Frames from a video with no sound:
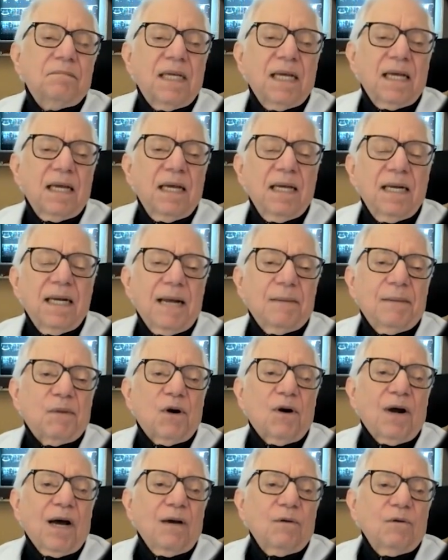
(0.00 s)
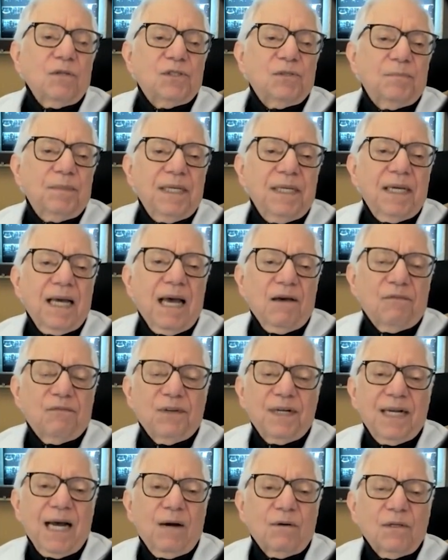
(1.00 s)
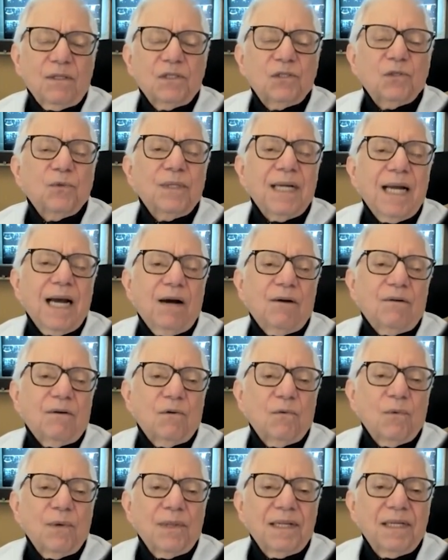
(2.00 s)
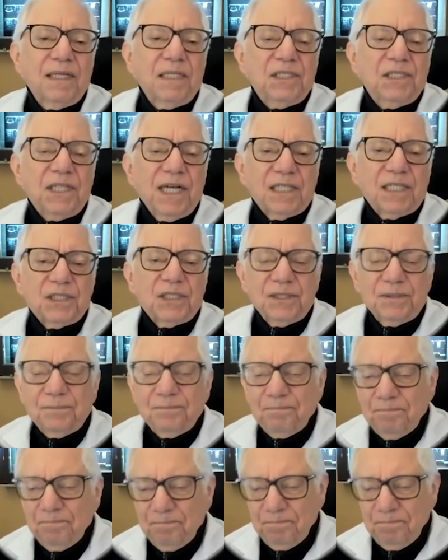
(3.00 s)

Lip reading: an MRI, which would be half an hour to an hour with an injection.